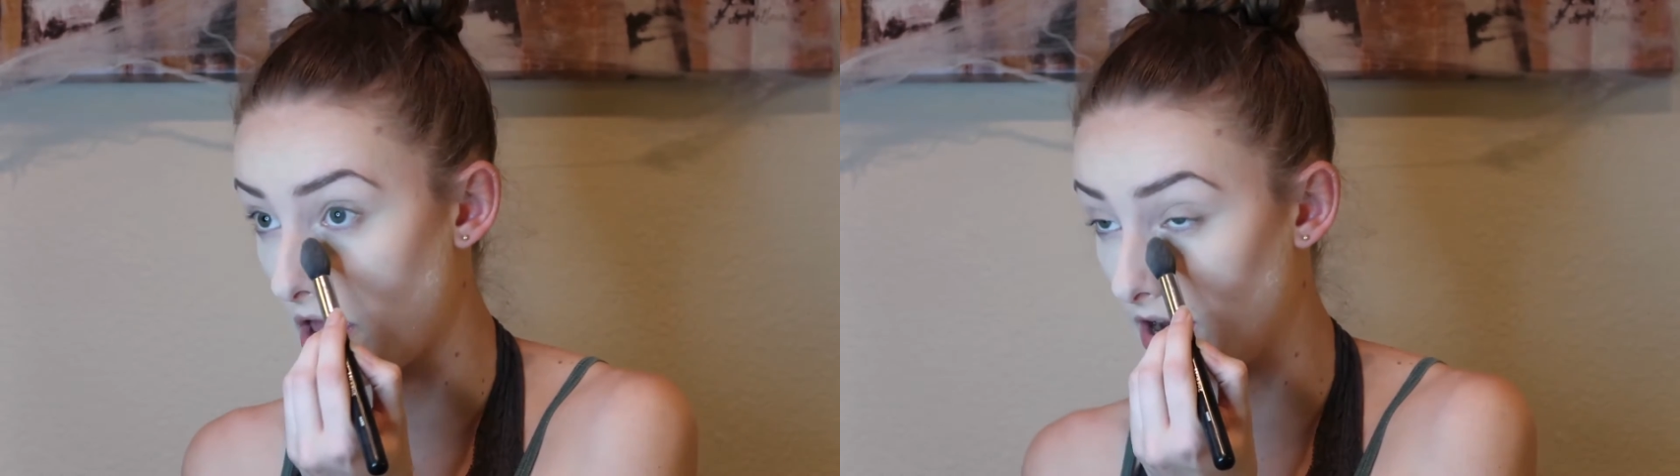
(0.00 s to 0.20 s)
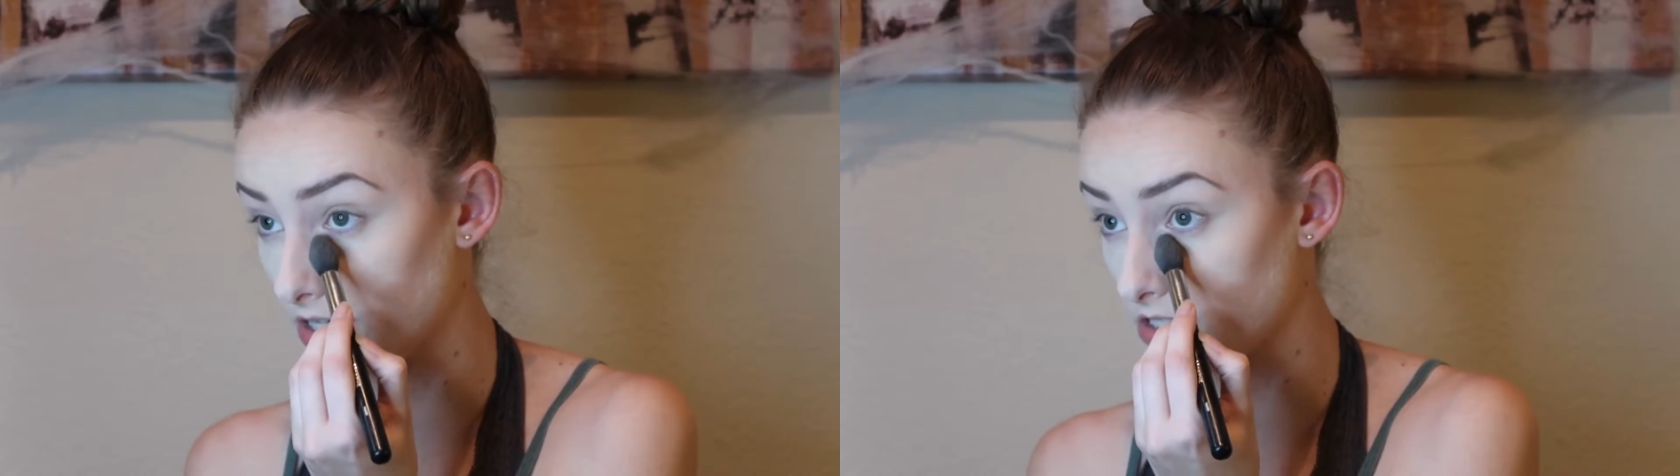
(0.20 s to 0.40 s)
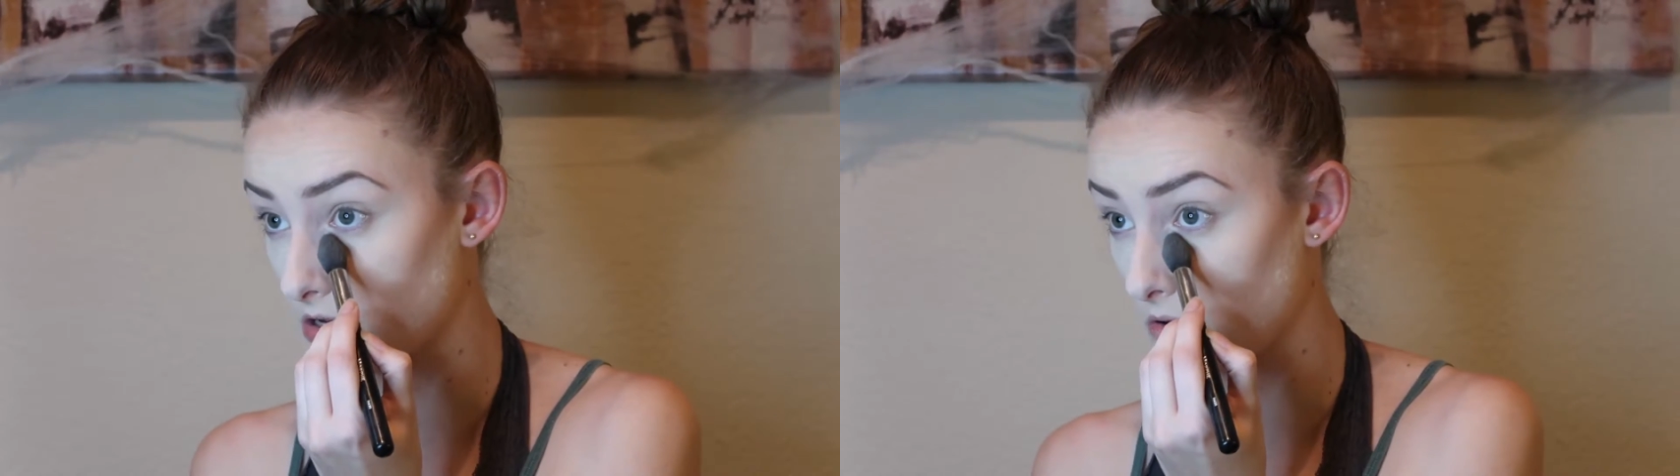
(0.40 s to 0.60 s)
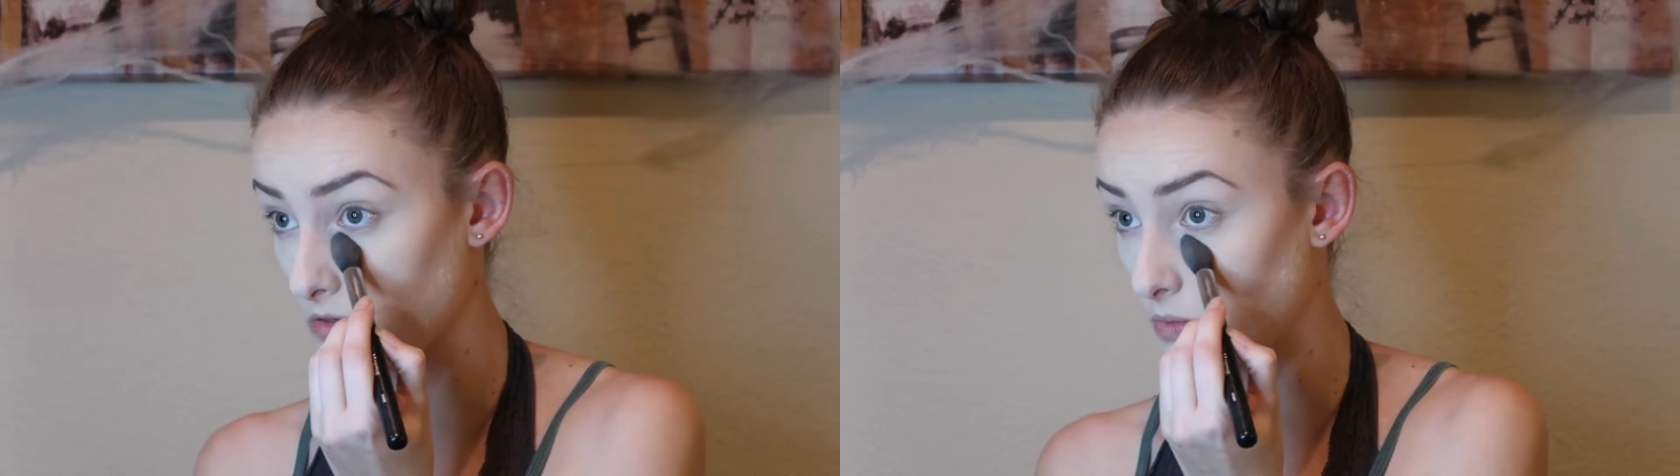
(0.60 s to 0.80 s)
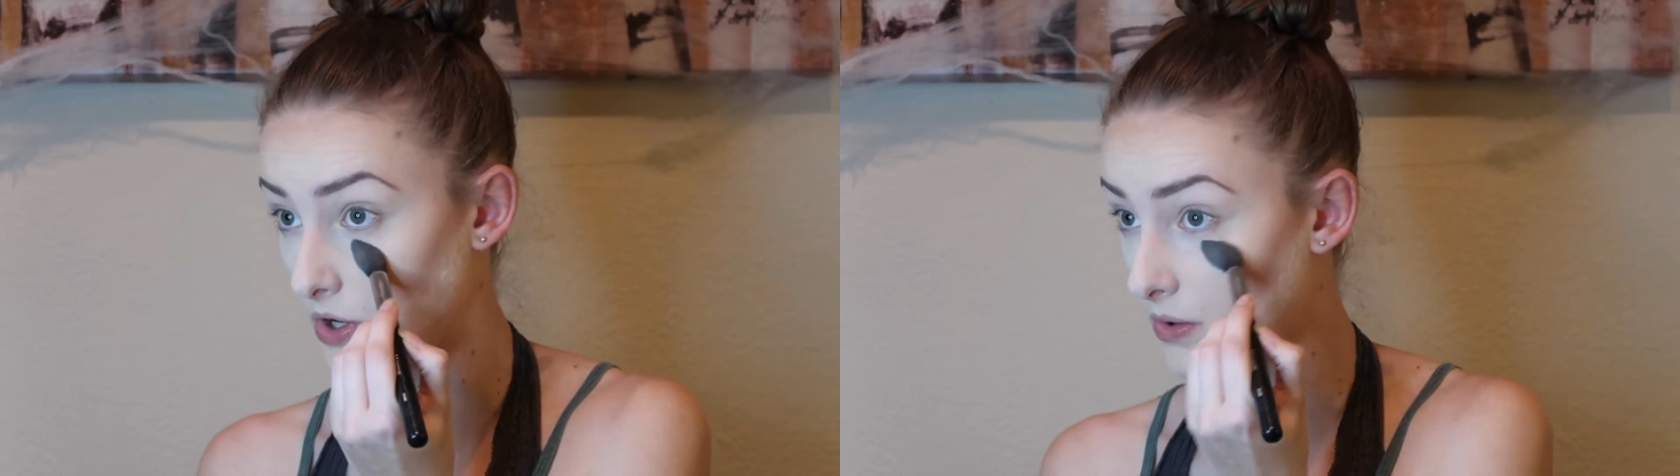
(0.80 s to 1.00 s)
And I just go
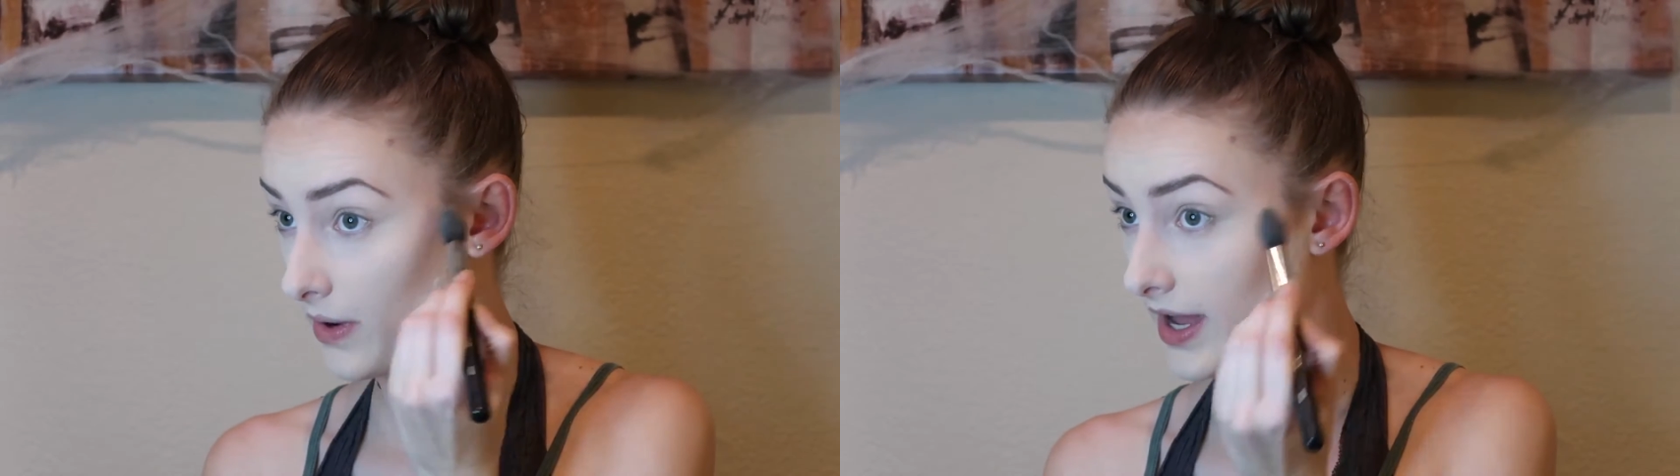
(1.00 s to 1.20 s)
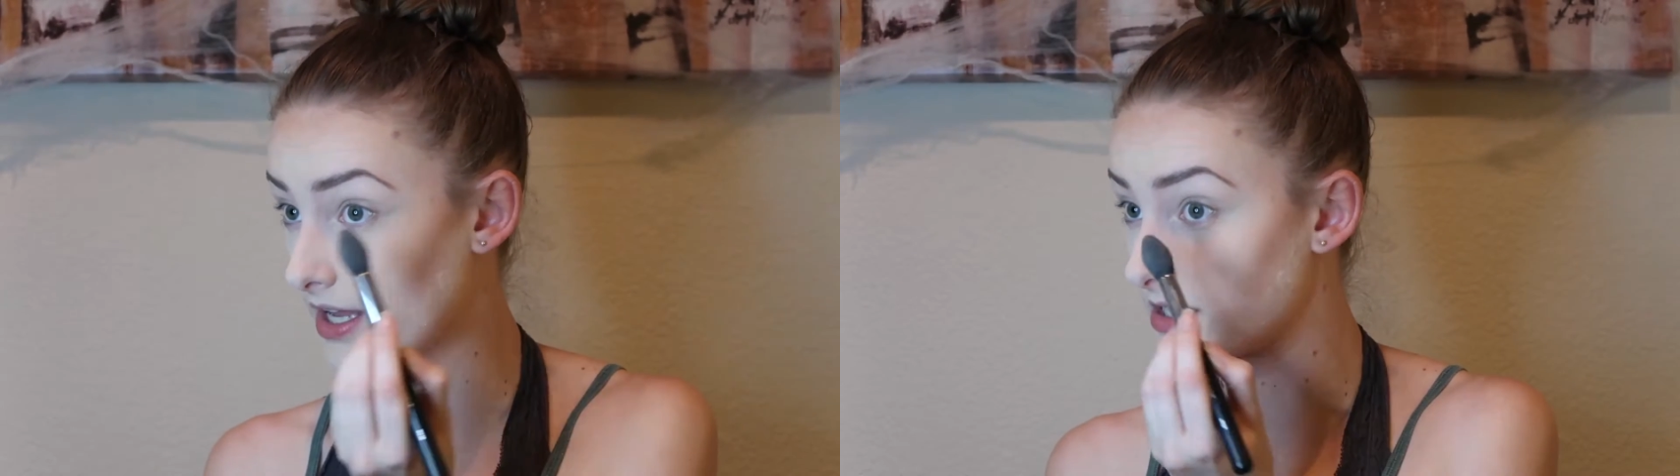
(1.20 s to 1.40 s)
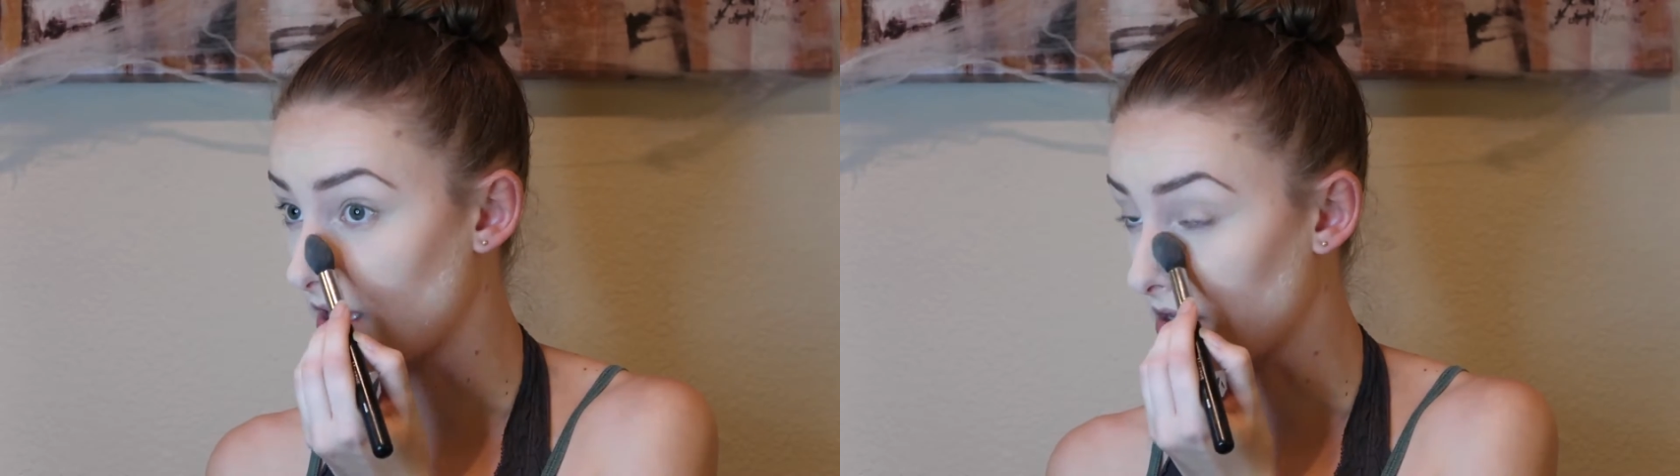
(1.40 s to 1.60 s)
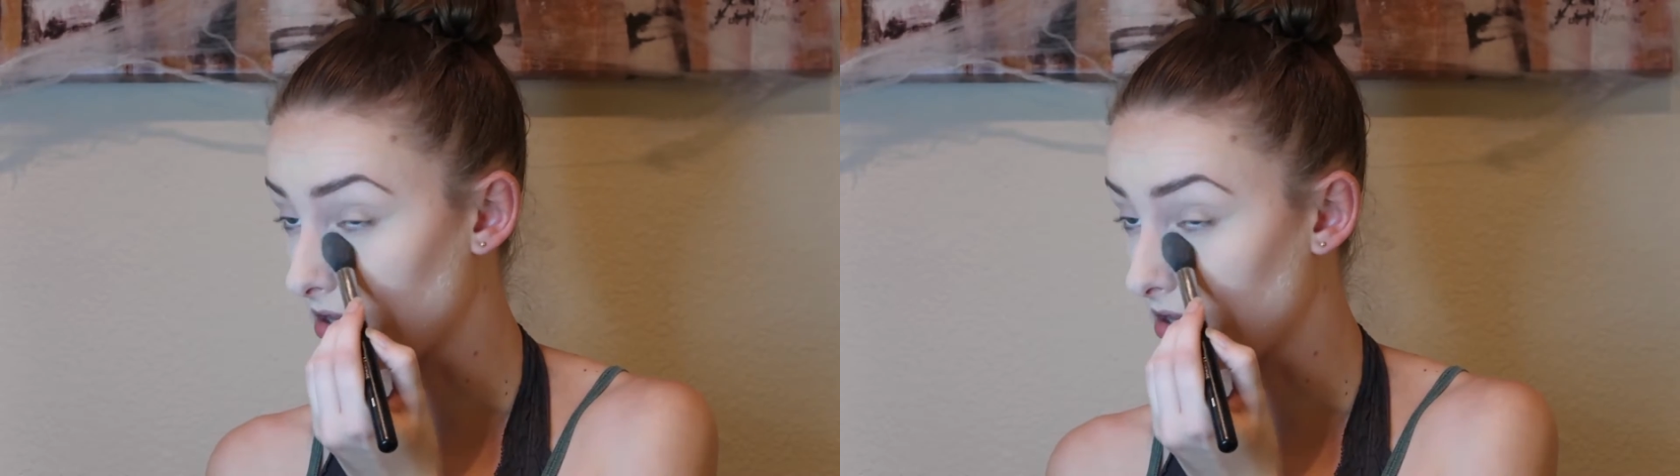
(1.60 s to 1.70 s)
through and